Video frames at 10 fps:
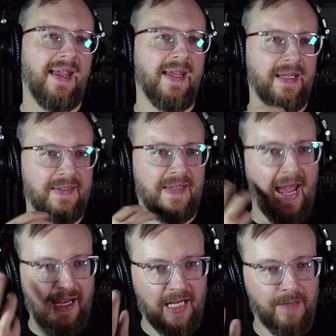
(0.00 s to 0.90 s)
Is
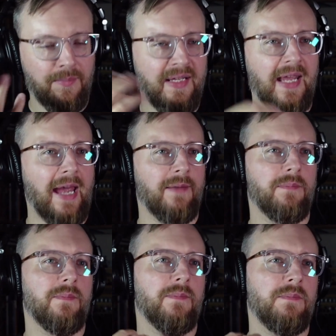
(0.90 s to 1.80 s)
that can be that
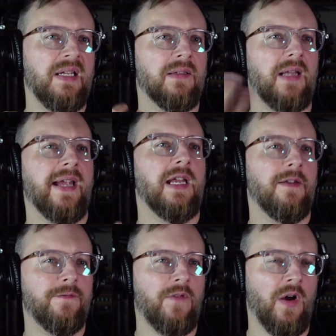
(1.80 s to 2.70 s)
be light
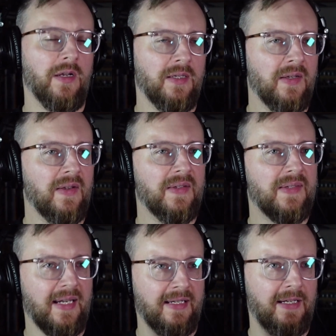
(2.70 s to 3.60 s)
and fun in this
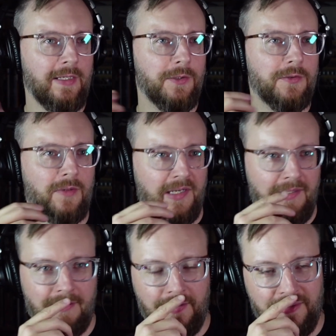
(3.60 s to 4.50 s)
day and age, right?
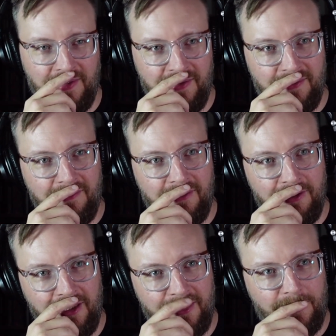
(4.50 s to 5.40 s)
Is that
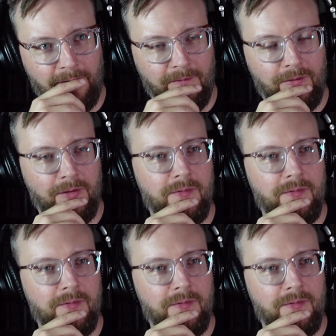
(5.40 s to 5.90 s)
that's sort of a